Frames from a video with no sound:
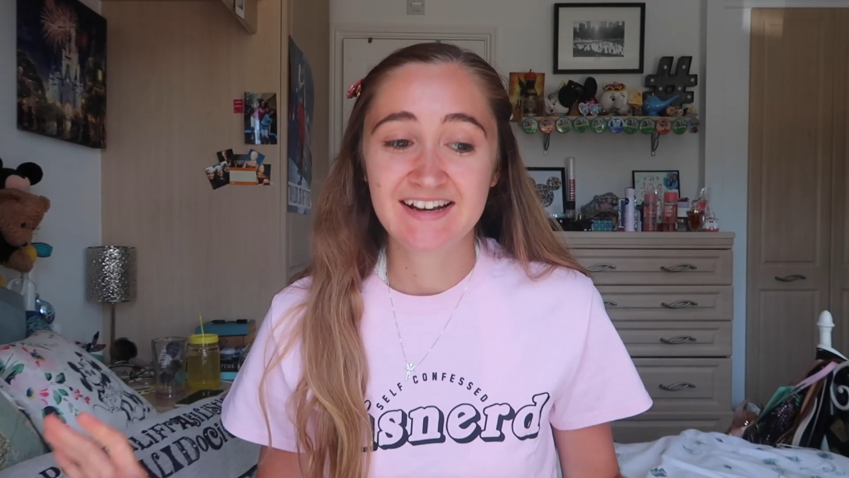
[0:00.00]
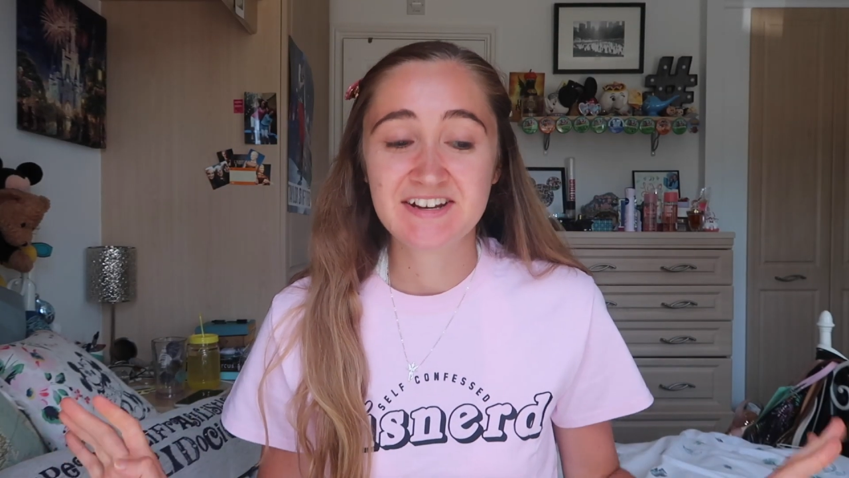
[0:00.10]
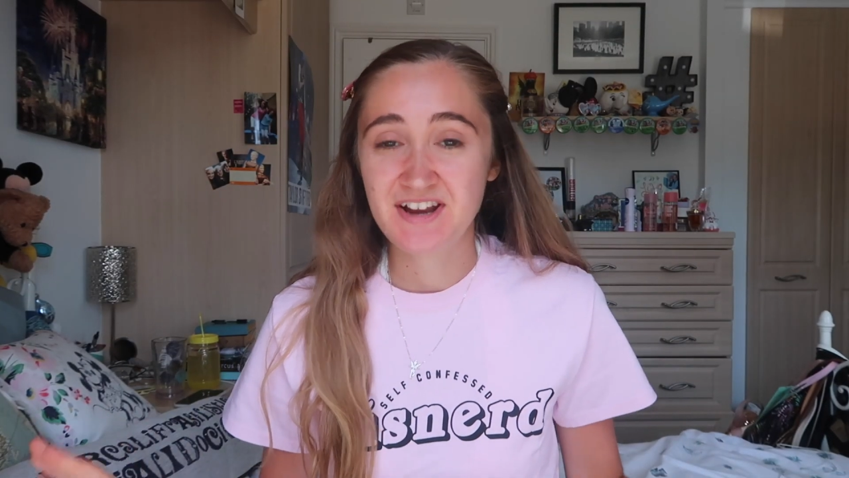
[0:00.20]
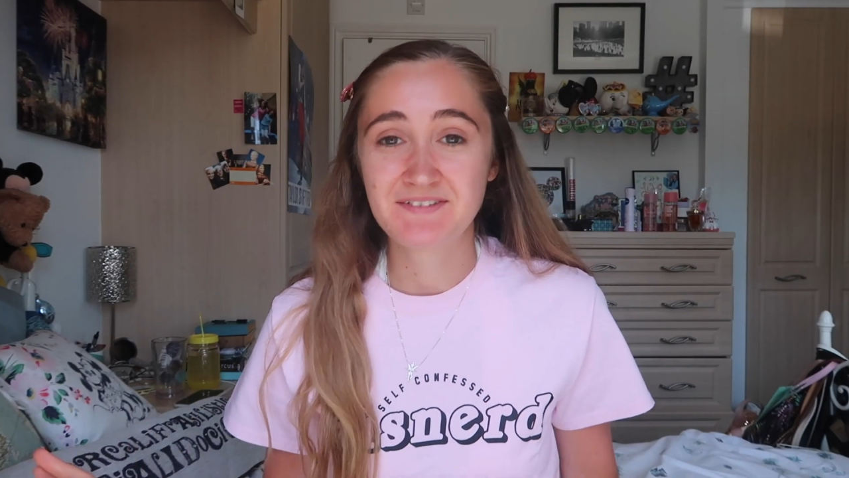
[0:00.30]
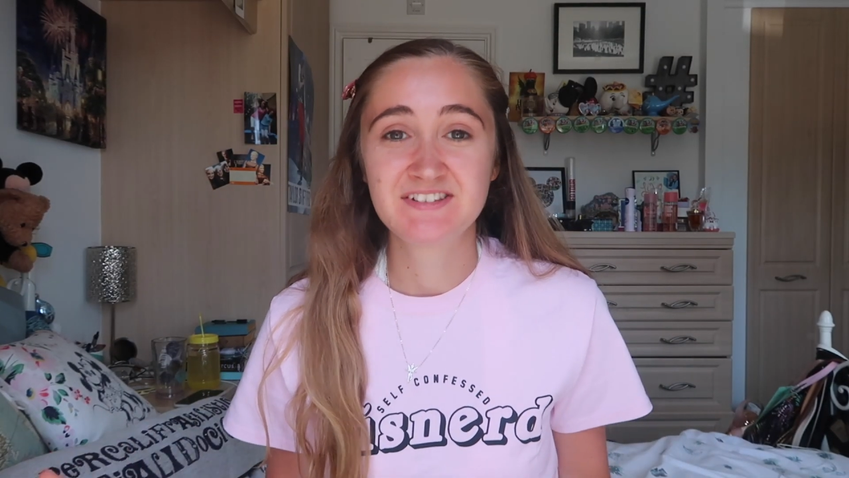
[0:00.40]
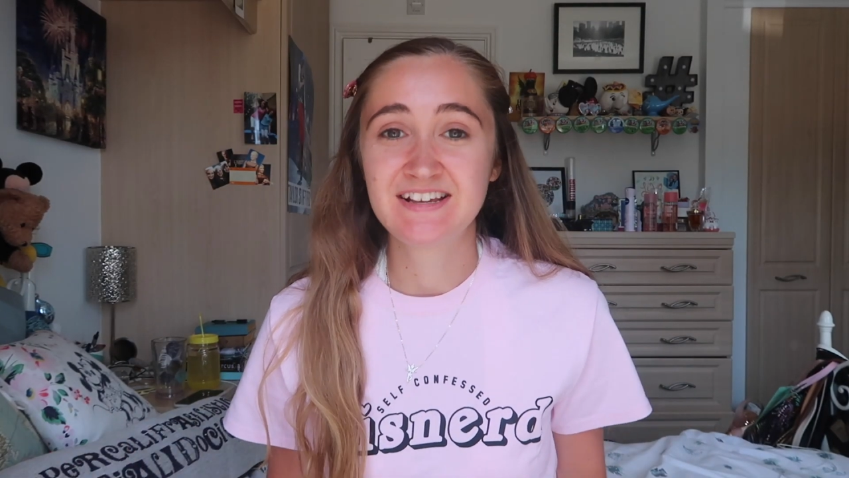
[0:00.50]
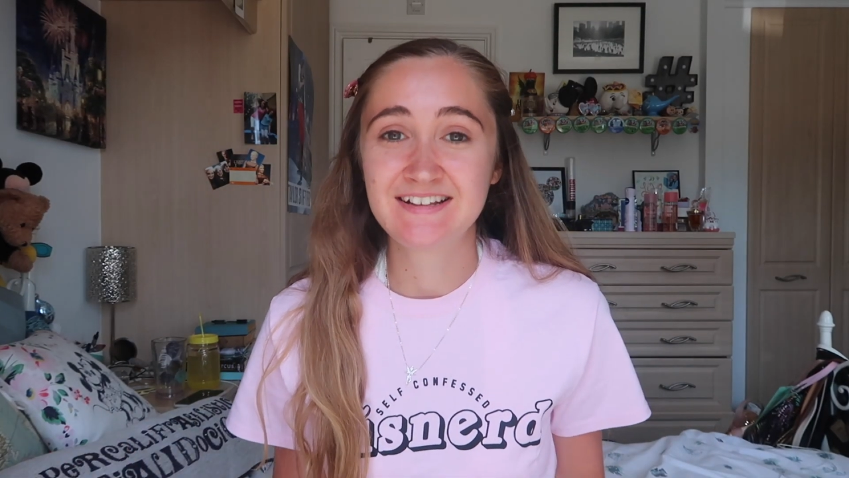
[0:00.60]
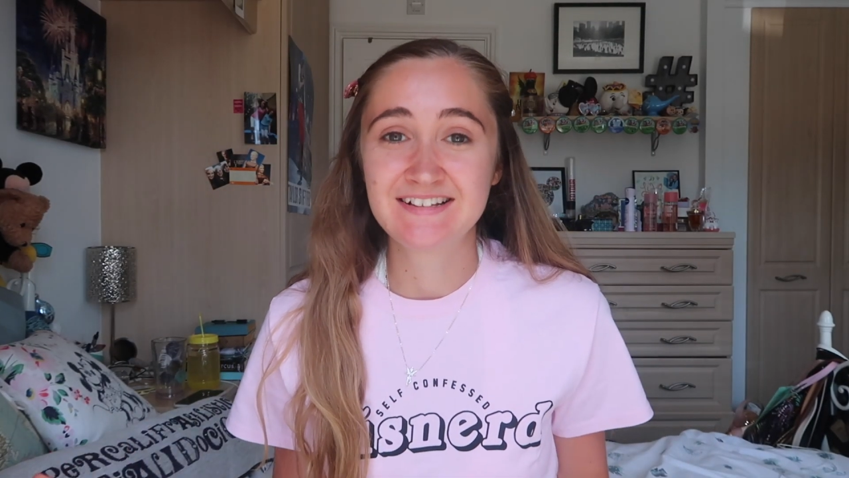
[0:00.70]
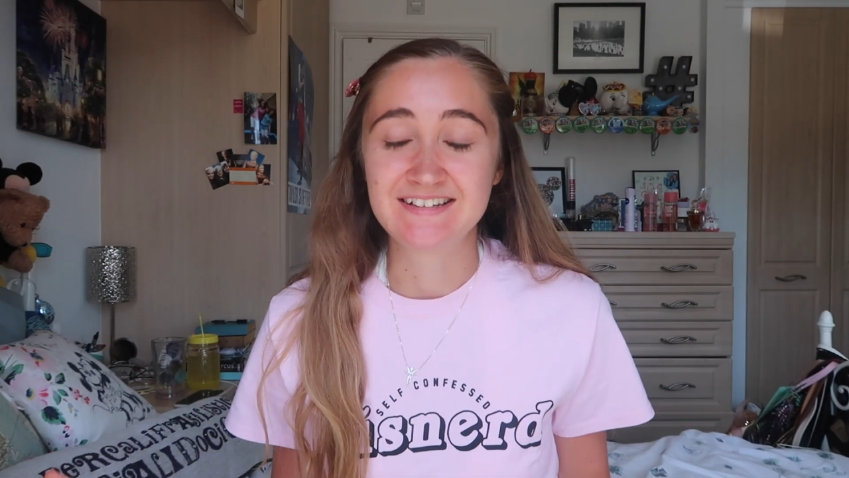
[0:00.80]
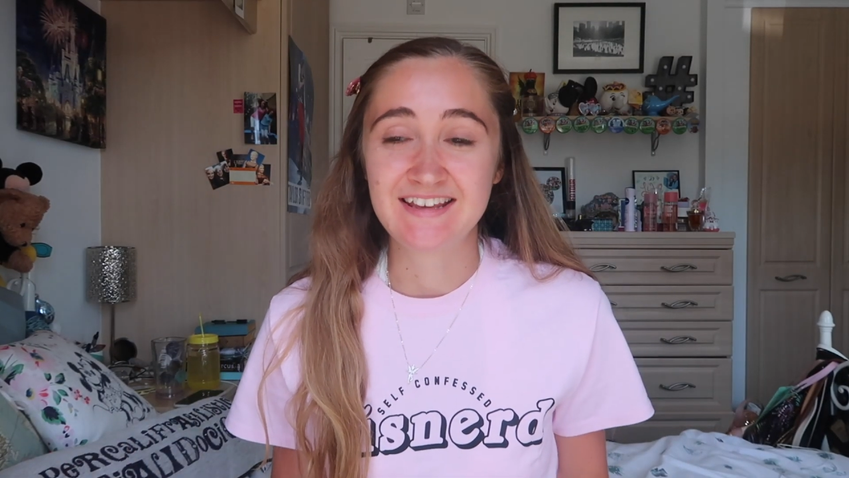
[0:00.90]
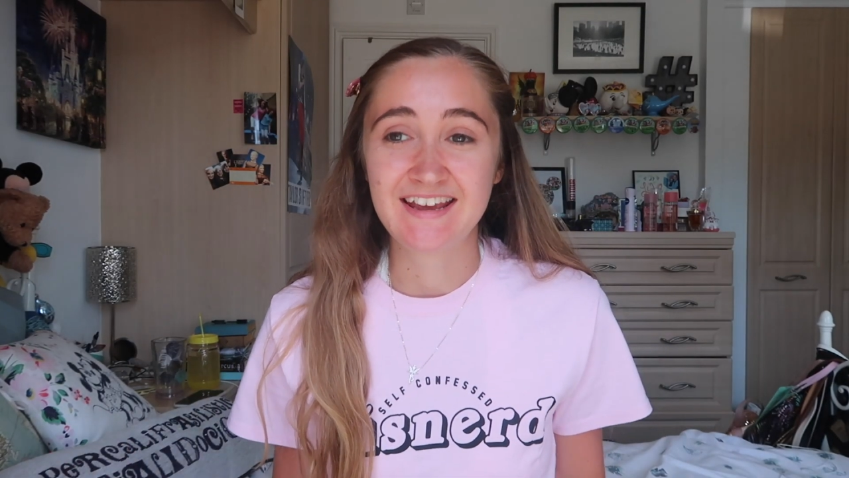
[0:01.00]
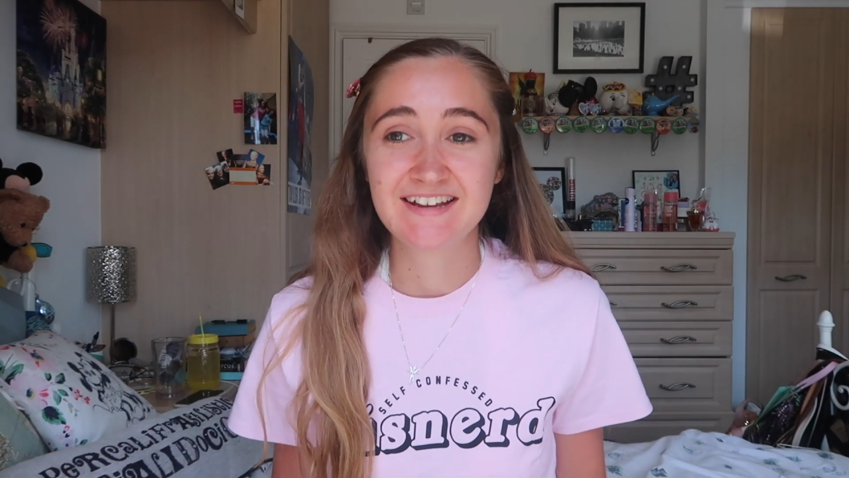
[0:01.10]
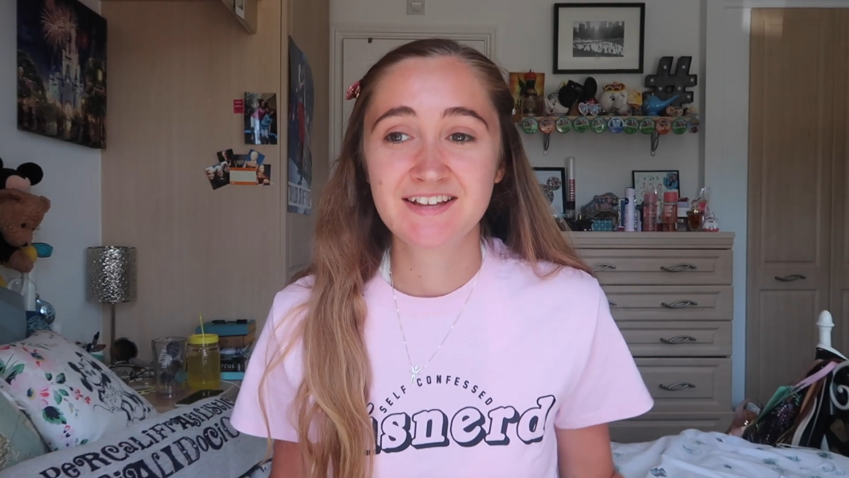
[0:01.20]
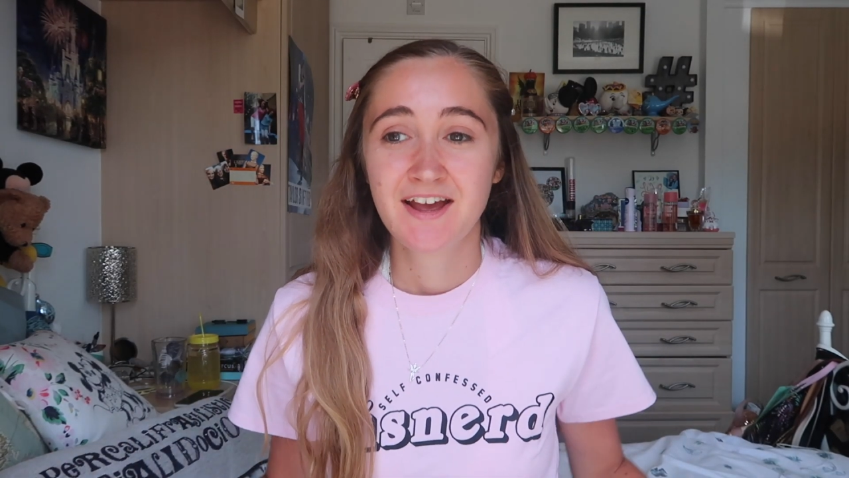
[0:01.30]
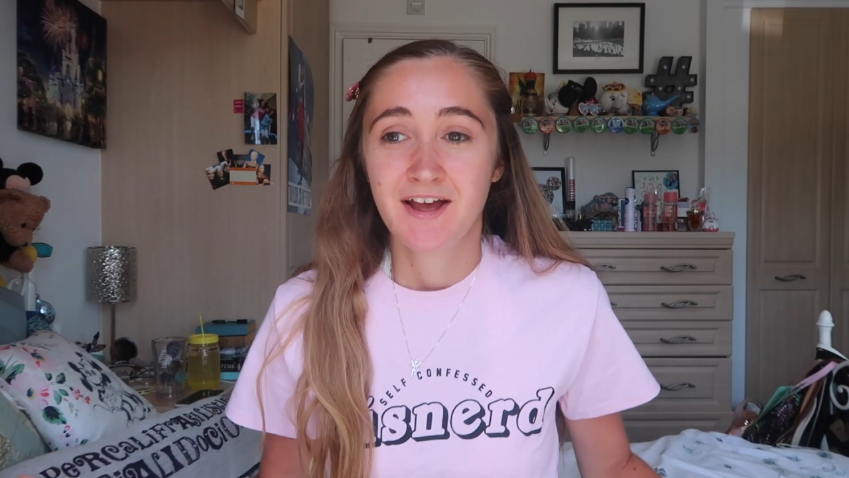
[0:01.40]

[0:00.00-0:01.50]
I literally haven't seen these in years.